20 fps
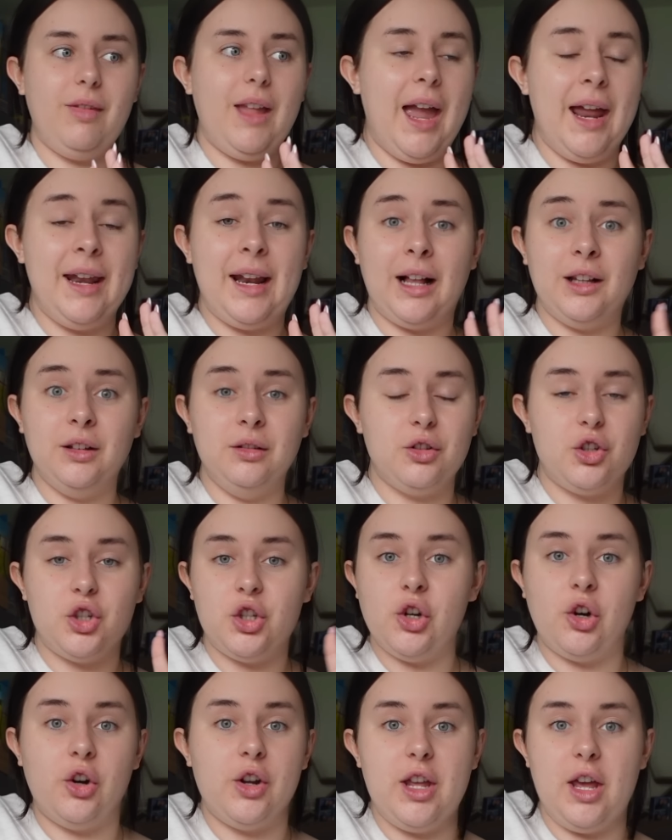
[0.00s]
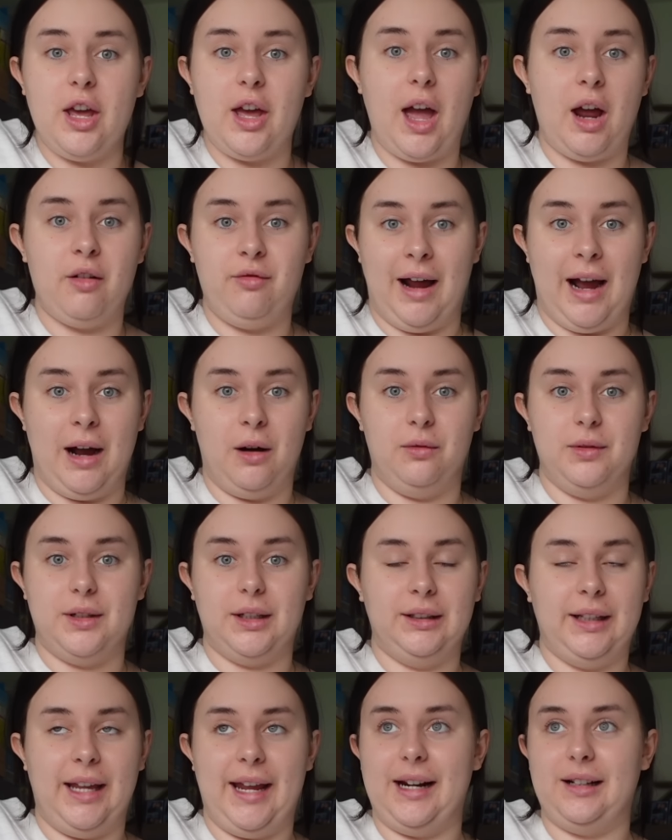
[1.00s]
and I'll show you around
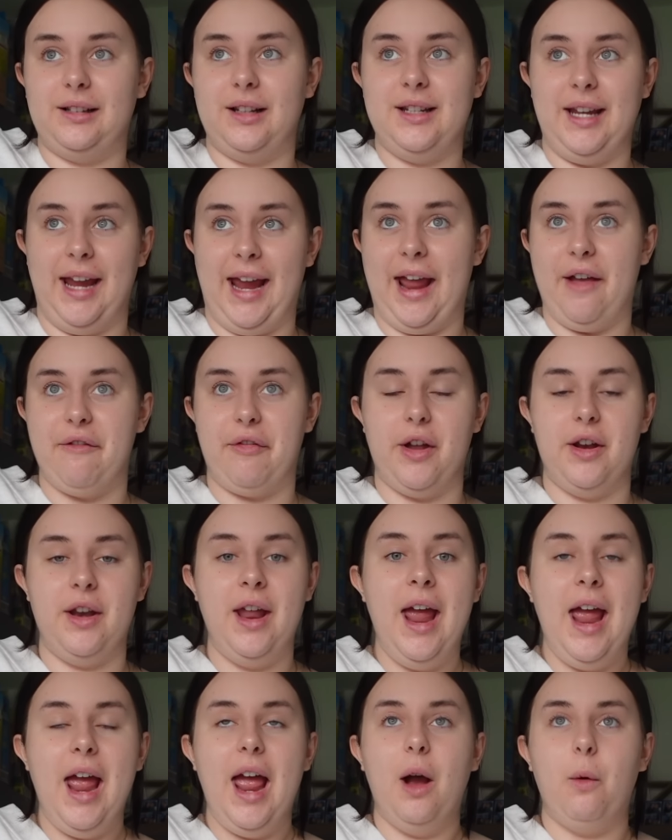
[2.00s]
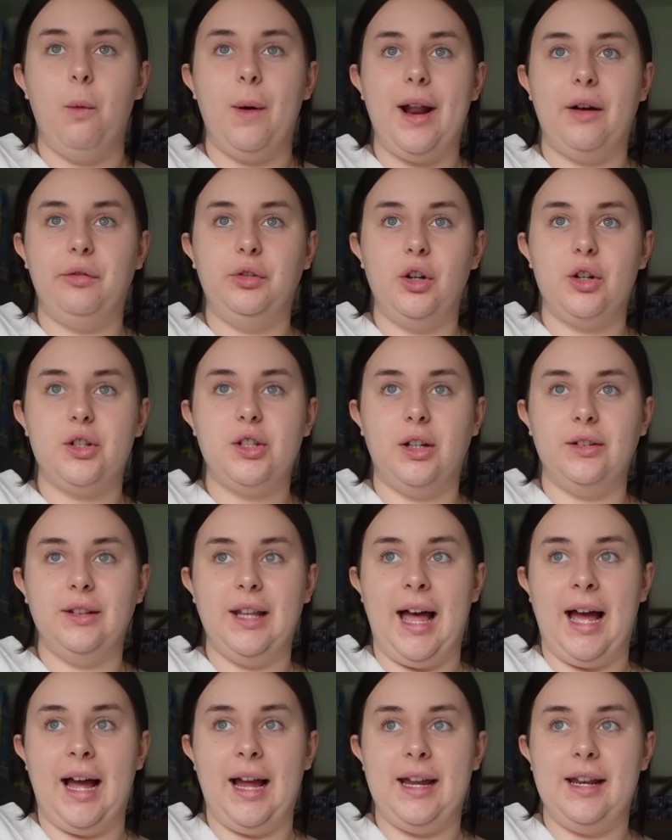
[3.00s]
Lakeland Haven. When I've looked
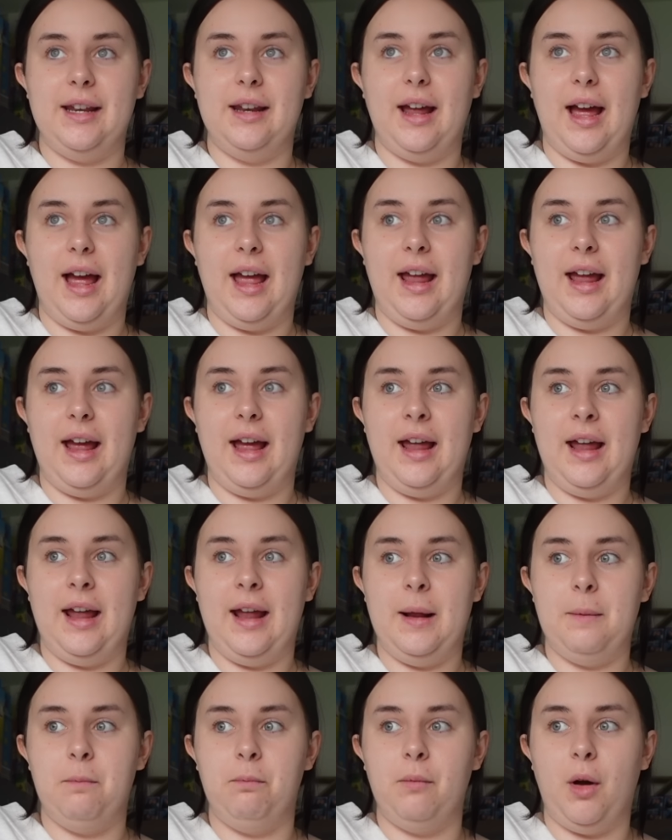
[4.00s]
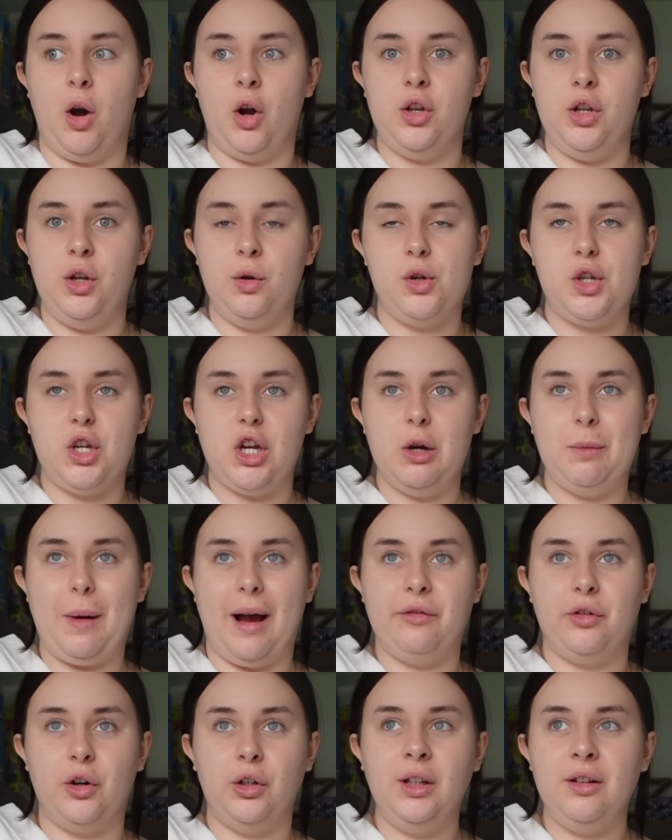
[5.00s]
online, on YouTube,
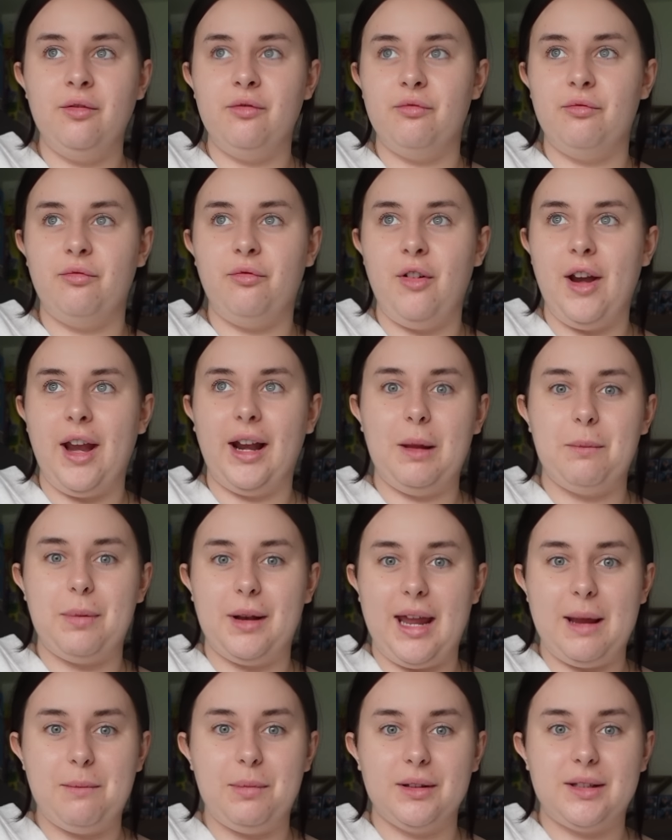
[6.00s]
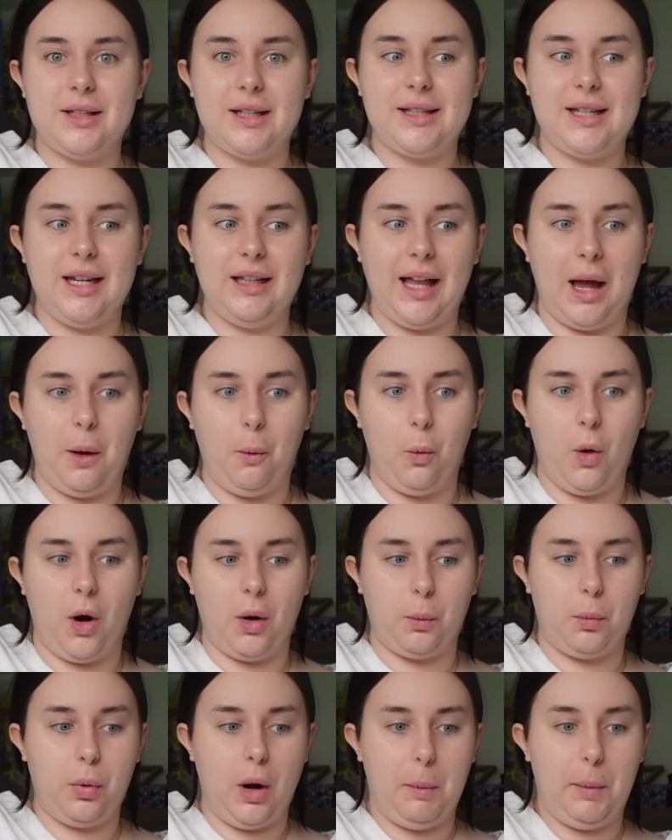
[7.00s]
I've only really been able to see like
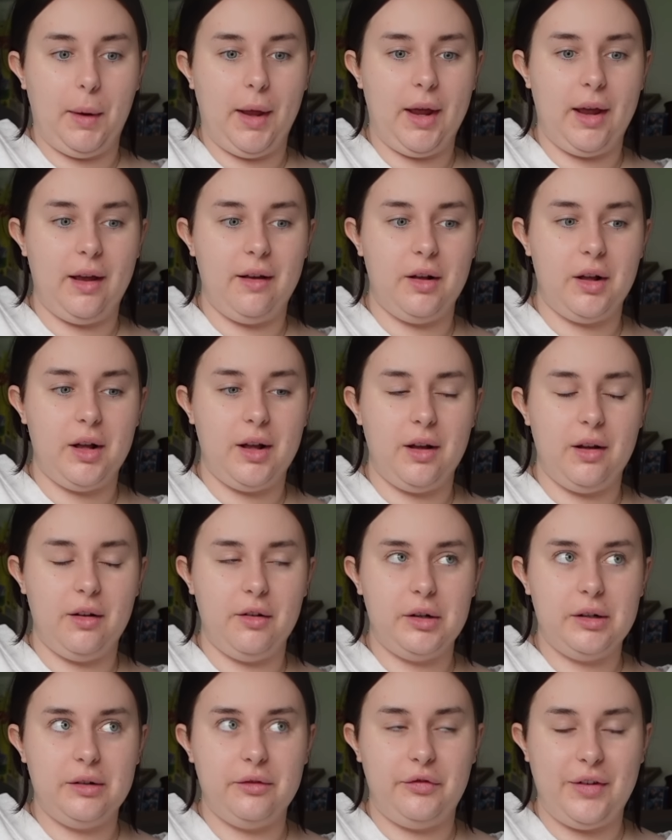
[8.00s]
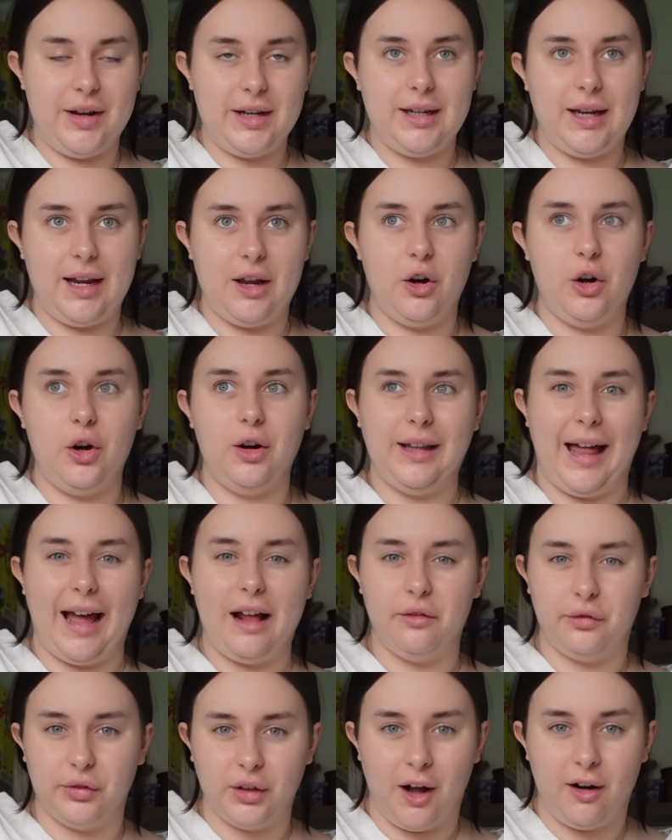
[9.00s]
one proper video,
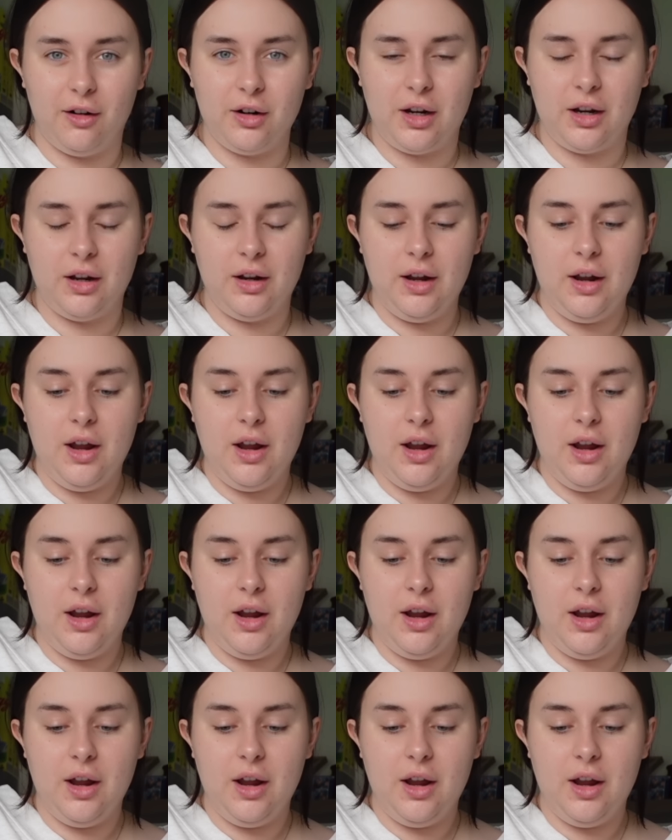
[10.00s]
like vlog,